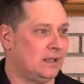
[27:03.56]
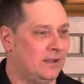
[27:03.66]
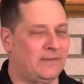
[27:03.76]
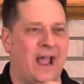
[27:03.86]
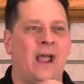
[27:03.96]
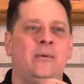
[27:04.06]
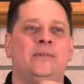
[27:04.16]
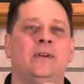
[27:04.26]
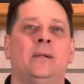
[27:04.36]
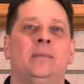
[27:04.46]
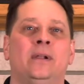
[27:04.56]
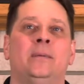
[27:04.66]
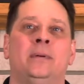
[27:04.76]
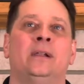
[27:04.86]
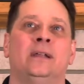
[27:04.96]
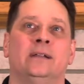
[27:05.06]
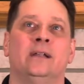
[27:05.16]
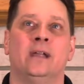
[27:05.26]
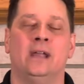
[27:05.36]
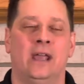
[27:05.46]
if I was going to build a building
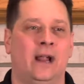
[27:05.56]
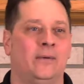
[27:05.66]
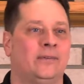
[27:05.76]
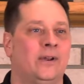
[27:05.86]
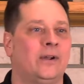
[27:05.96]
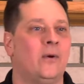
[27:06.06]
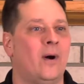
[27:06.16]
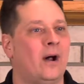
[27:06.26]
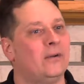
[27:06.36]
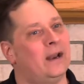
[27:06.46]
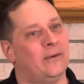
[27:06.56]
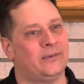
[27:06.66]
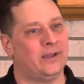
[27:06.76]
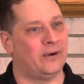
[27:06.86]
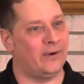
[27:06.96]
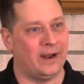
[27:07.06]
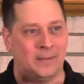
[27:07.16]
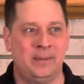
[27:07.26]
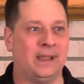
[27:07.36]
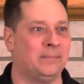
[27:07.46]
and I was going to go out and I was going to rent
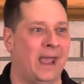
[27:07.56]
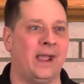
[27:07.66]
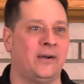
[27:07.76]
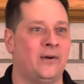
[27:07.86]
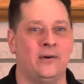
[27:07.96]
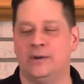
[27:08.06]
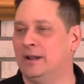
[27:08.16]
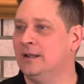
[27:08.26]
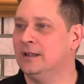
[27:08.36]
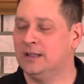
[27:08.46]
a big backhoe and a,